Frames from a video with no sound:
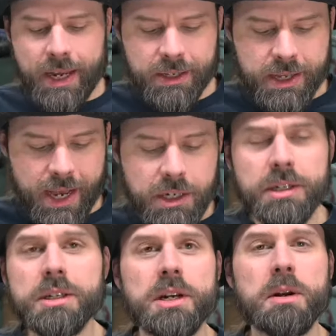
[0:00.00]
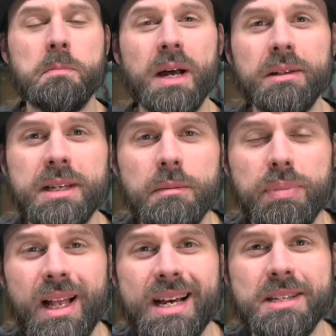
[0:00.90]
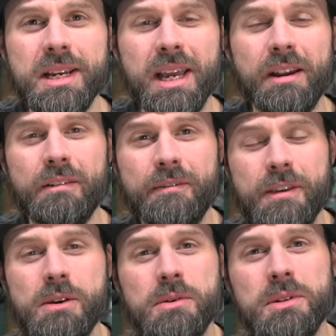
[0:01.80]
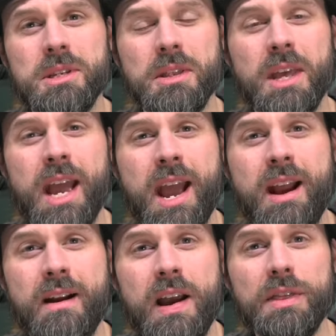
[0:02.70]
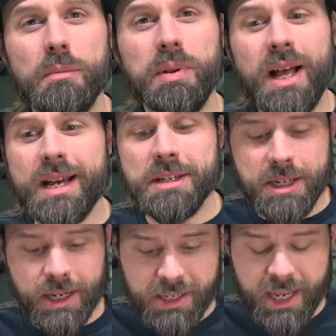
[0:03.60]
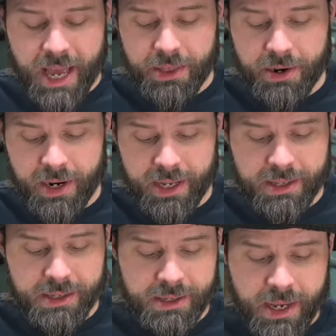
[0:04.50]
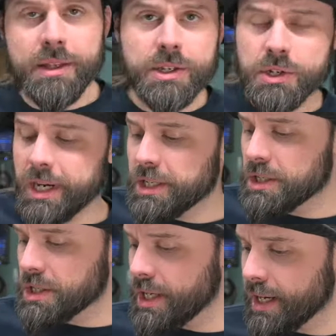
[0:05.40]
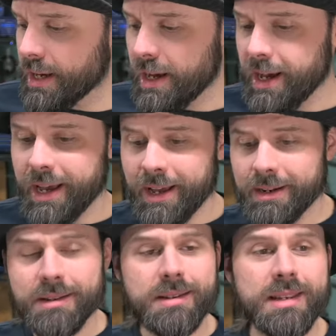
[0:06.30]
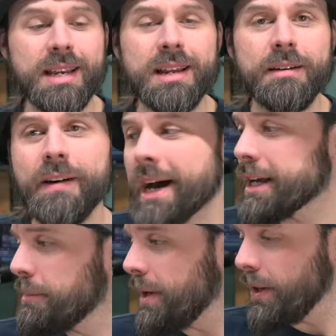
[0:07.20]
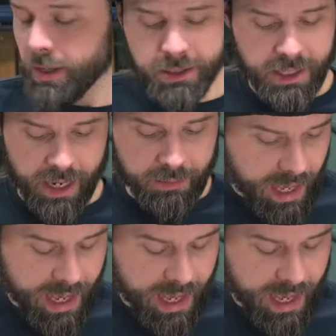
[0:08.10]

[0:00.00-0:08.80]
that it's actually started melting plastic and it fused the hair and the plastic together. It's the strangest thing I had seen in a vacuum in a long time.